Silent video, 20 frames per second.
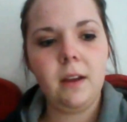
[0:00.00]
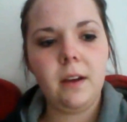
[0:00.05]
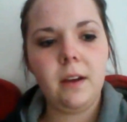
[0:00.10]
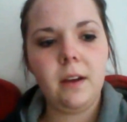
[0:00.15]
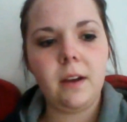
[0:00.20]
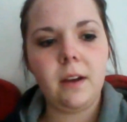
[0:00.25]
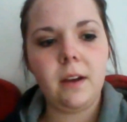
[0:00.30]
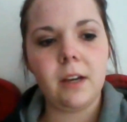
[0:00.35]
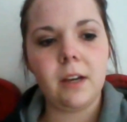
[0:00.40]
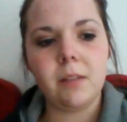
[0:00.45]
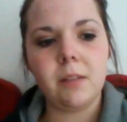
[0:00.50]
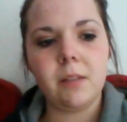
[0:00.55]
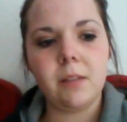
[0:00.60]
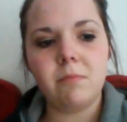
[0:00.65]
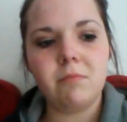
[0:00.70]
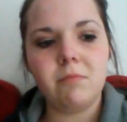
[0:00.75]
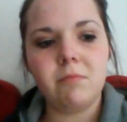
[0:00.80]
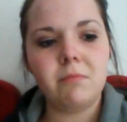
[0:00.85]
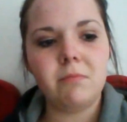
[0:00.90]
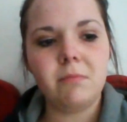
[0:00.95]

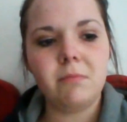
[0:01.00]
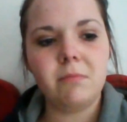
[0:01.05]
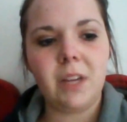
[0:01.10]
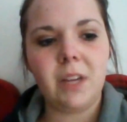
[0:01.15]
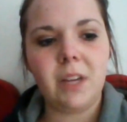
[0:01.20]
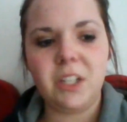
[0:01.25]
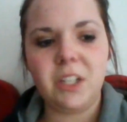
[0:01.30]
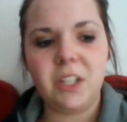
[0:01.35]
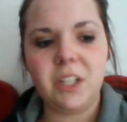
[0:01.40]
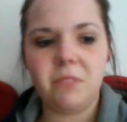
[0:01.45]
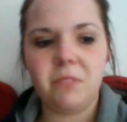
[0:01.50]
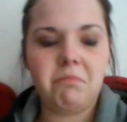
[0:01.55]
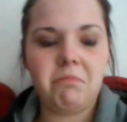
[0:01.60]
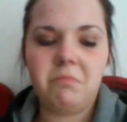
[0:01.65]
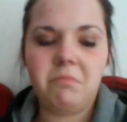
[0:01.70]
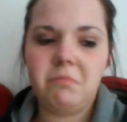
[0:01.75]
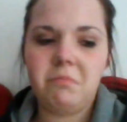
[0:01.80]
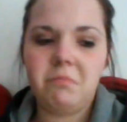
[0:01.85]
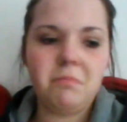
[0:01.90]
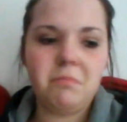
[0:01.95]
Um, I just
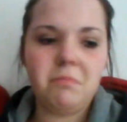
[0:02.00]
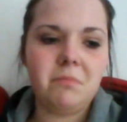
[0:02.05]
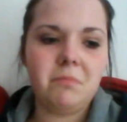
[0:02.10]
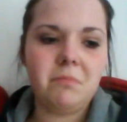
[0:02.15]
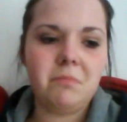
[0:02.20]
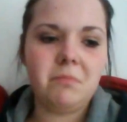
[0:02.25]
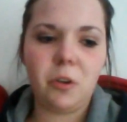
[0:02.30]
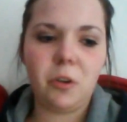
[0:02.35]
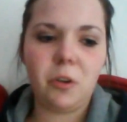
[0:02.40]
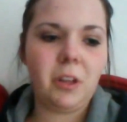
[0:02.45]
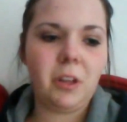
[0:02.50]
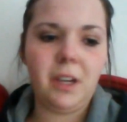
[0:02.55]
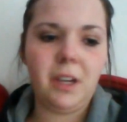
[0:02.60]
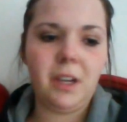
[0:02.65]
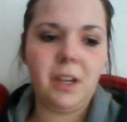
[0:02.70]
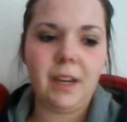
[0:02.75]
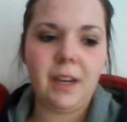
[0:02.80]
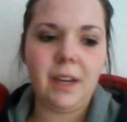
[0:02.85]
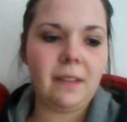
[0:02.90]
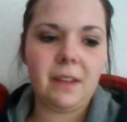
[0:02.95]

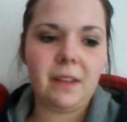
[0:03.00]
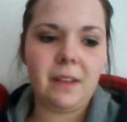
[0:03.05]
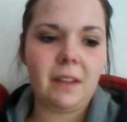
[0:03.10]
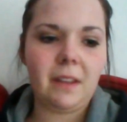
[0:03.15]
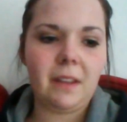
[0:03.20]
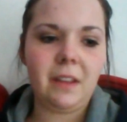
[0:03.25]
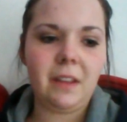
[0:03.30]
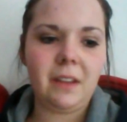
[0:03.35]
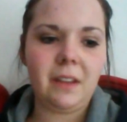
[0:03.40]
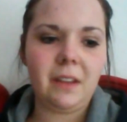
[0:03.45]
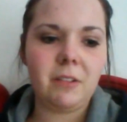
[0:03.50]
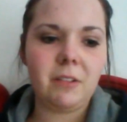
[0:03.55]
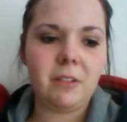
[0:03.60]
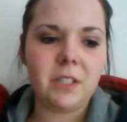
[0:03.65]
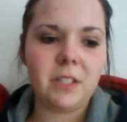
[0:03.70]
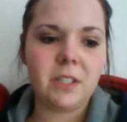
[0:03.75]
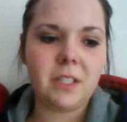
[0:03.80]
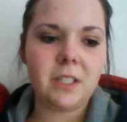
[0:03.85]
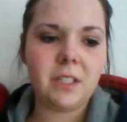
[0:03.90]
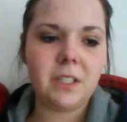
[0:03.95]
shortly, yeah, uh, I think that
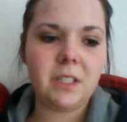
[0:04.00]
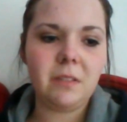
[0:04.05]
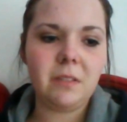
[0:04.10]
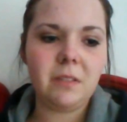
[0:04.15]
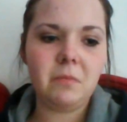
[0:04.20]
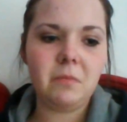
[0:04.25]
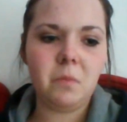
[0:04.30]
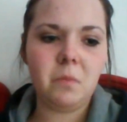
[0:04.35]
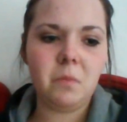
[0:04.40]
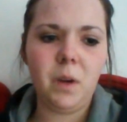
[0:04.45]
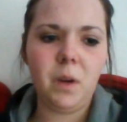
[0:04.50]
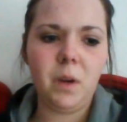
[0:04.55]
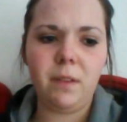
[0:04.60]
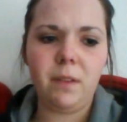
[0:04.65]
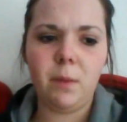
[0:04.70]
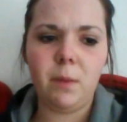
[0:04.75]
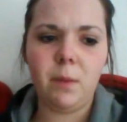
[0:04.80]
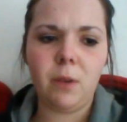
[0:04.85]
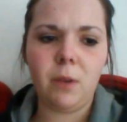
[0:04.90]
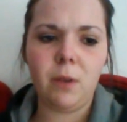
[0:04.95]
was one
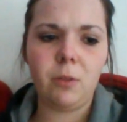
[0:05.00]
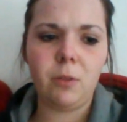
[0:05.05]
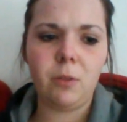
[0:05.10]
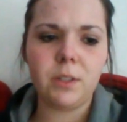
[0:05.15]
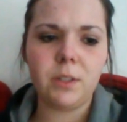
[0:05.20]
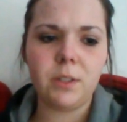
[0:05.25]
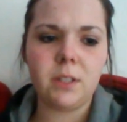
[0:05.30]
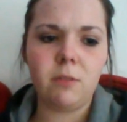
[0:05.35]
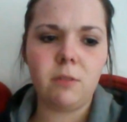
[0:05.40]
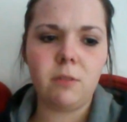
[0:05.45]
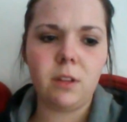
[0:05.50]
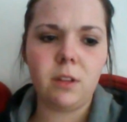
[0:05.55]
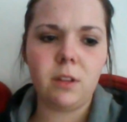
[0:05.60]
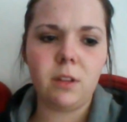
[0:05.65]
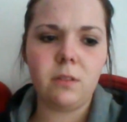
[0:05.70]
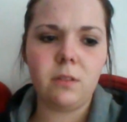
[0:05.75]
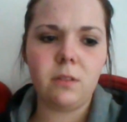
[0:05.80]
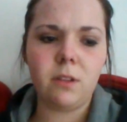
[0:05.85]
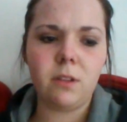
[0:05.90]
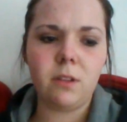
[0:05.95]
of the big roles that, re-
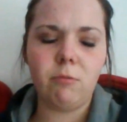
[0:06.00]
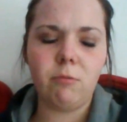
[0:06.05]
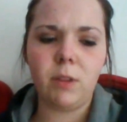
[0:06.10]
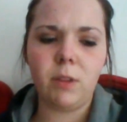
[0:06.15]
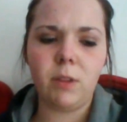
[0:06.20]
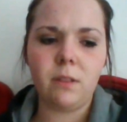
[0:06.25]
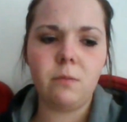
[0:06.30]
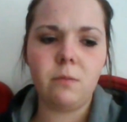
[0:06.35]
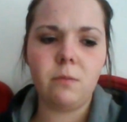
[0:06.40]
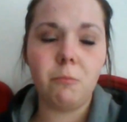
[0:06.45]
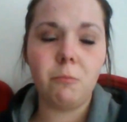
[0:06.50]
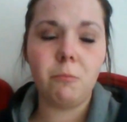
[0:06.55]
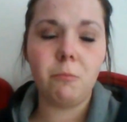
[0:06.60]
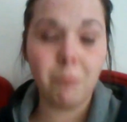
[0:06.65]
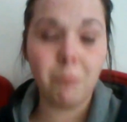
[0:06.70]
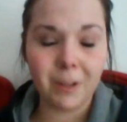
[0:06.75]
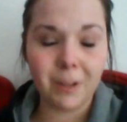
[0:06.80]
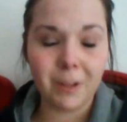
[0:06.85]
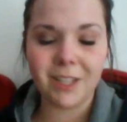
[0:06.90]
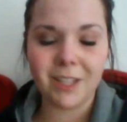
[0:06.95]
that re-
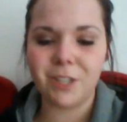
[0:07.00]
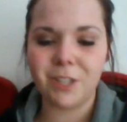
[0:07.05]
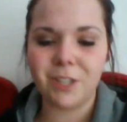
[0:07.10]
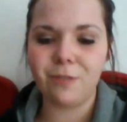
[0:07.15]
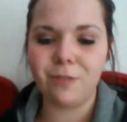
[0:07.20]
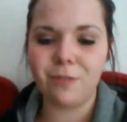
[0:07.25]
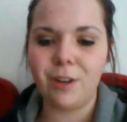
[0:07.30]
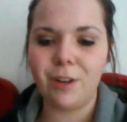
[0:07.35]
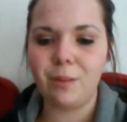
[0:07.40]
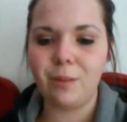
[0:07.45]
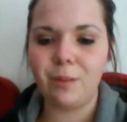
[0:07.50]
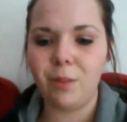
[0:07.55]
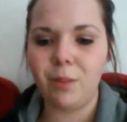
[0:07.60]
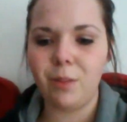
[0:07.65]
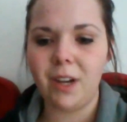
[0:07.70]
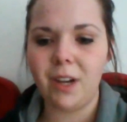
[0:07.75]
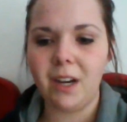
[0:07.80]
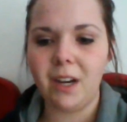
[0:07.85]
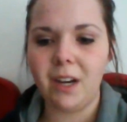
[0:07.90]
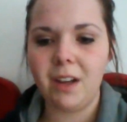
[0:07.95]
religious freedom
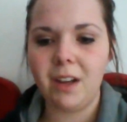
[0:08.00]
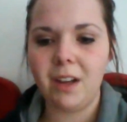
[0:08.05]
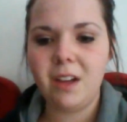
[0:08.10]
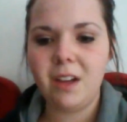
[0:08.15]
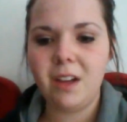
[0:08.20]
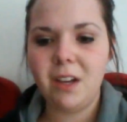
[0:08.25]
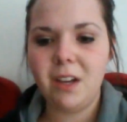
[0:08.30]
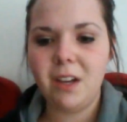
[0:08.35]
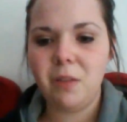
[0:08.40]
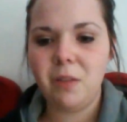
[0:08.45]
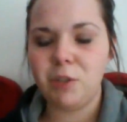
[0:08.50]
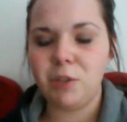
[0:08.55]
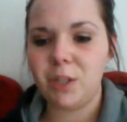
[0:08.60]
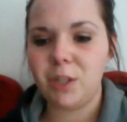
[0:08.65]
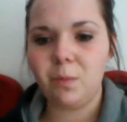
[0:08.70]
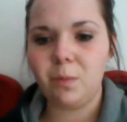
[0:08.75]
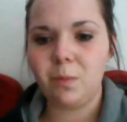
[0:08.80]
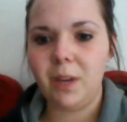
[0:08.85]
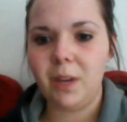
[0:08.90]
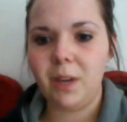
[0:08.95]
played was
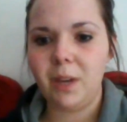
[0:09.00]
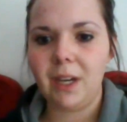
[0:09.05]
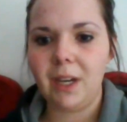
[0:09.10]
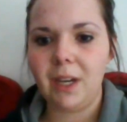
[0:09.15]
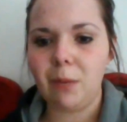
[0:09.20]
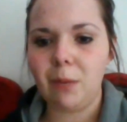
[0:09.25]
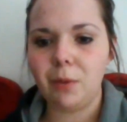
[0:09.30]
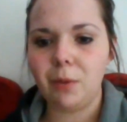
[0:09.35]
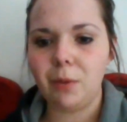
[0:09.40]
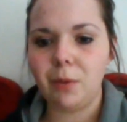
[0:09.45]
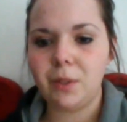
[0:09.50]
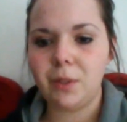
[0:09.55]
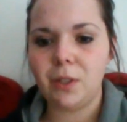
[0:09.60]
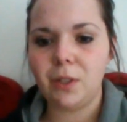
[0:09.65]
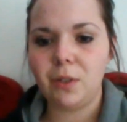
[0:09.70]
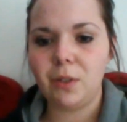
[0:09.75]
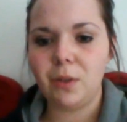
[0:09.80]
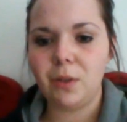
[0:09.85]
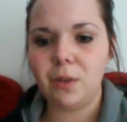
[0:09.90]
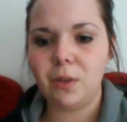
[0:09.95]
just being able
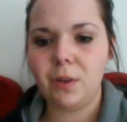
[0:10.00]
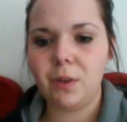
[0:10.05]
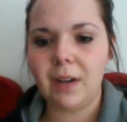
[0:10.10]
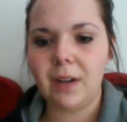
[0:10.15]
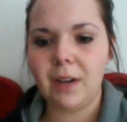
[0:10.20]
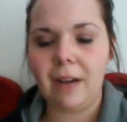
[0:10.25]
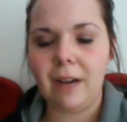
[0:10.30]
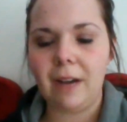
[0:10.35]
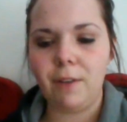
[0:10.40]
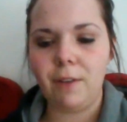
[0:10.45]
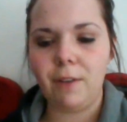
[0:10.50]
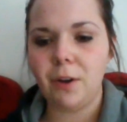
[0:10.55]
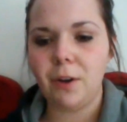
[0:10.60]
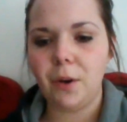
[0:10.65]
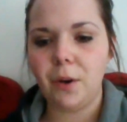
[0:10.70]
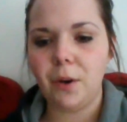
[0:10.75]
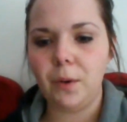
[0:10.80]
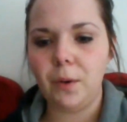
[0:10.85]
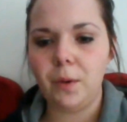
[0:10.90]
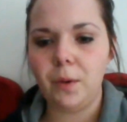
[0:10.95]
to have your
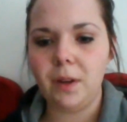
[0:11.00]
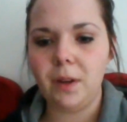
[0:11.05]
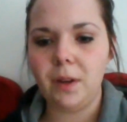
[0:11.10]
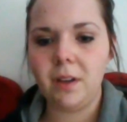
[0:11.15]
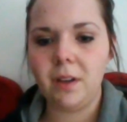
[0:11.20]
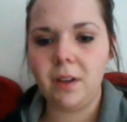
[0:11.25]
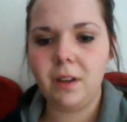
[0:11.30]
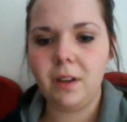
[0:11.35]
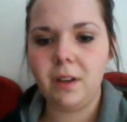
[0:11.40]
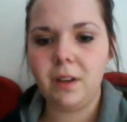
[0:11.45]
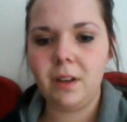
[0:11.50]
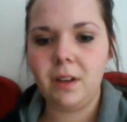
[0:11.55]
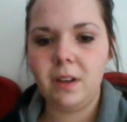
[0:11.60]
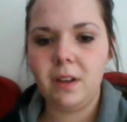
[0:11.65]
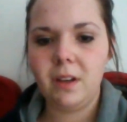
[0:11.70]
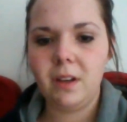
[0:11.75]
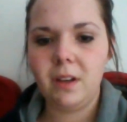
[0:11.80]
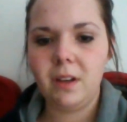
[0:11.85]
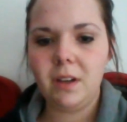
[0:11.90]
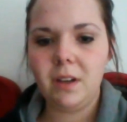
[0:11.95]
own
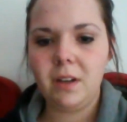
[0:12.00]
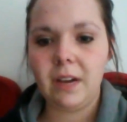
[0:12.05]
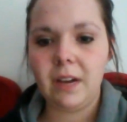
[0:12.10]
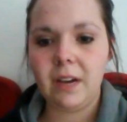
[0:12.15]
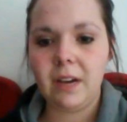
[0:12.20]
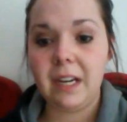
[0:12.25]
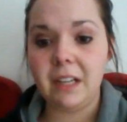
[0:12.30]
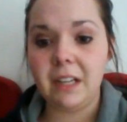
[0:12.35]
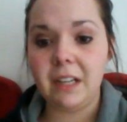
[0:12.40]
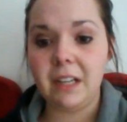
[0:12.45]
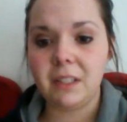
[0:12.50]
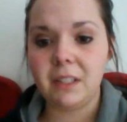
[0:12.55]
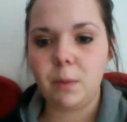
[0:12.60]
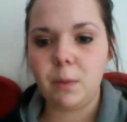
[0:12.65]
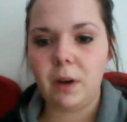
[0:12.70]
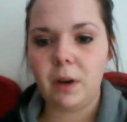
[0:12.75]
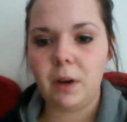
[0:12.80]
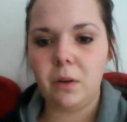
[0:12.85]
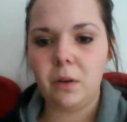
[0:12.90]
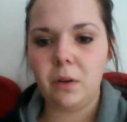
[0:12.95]
ideas
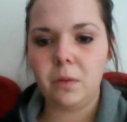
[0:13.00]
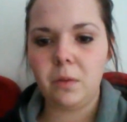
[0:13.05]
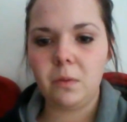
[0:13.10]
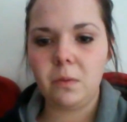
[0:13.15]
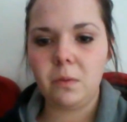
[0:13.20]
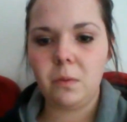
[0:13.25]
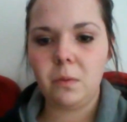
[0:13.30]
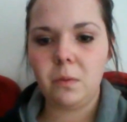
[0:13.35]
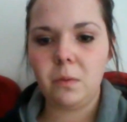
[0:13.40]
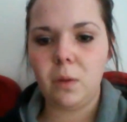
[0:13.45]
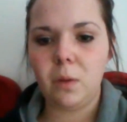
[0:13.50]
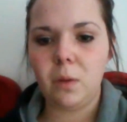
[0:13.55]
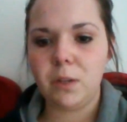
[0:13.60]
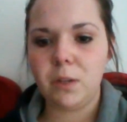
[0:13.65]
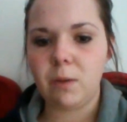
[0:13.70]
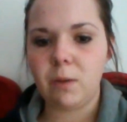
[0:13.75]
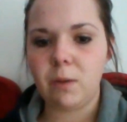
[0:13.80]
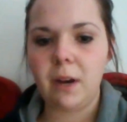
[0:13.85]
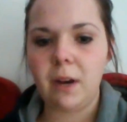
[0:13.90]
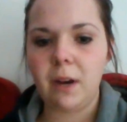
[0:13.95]
about what
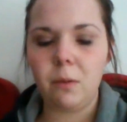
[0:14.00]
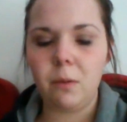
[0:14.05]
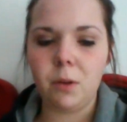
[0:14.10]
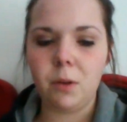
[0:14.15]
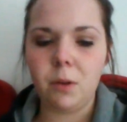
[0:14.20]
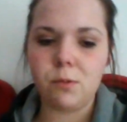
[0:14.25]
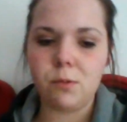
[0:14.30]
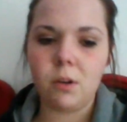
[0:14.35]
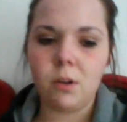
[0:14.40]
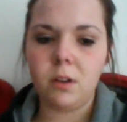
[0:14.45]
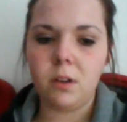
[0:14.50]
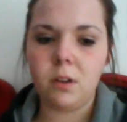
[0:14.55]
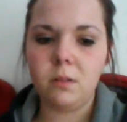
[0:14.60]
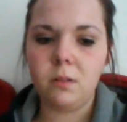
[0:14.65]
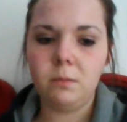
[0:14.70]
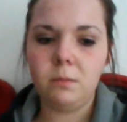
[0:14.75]
is right and what is wrong.